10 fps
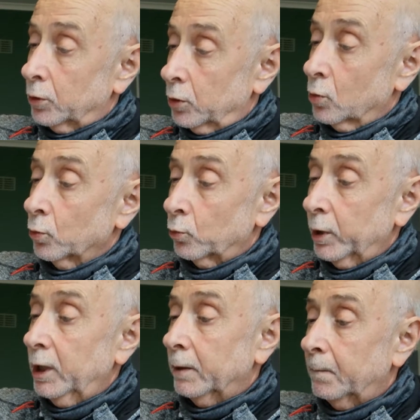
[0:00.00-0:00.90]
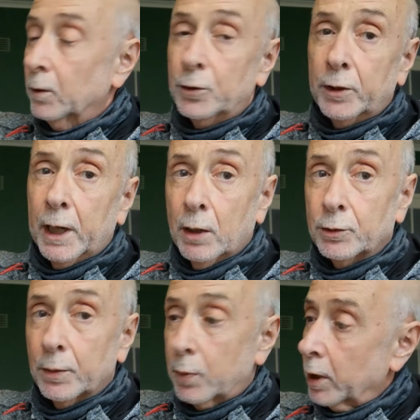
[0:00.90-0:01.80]
don't really filter down
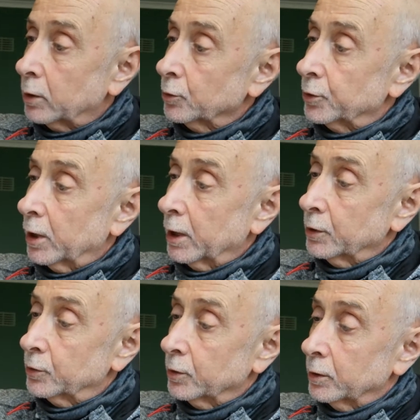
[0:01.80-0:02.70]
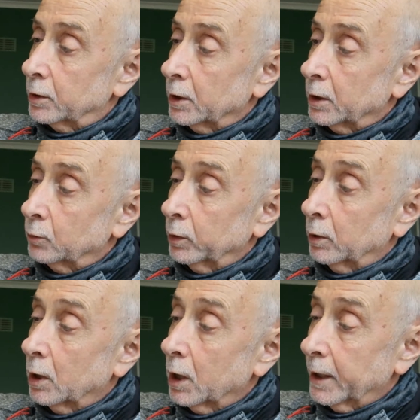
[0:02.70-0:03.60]
to the particle size that
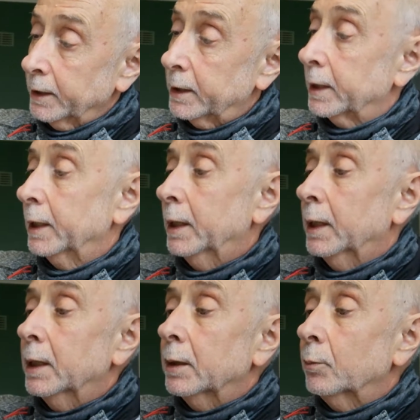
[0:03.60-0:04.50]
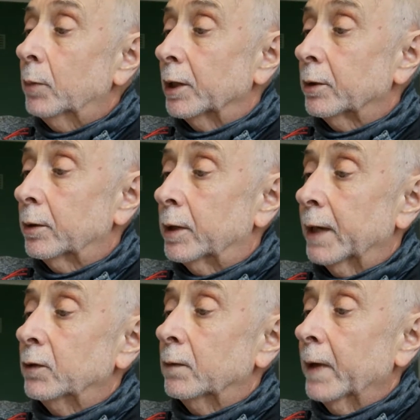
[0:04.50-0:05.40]
we'd like, but they
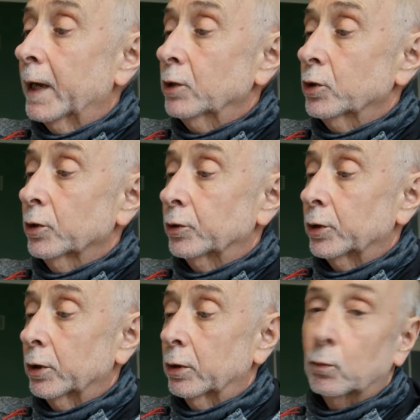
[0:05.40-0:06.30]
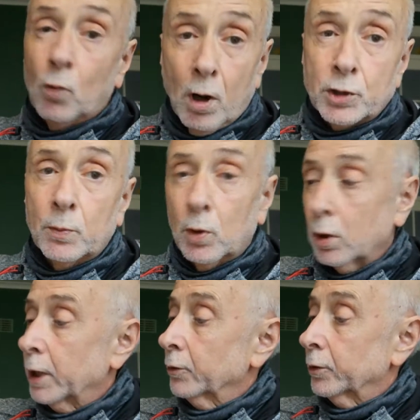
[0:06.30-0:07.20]
have the advantage in that they're
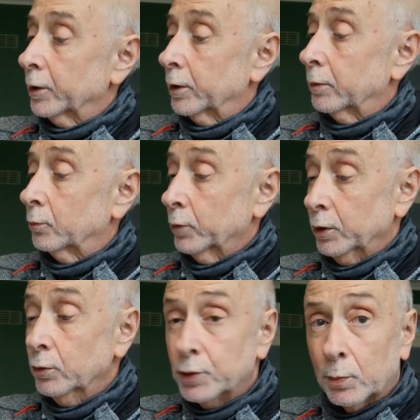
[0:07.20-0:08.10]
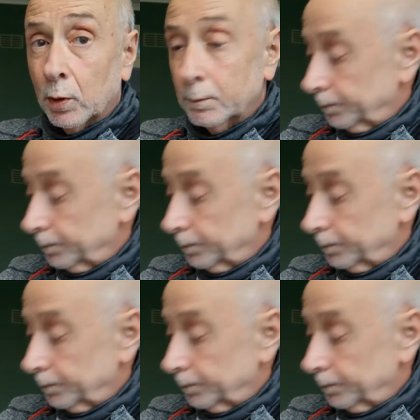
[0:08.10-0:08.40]
washable and they're reusable.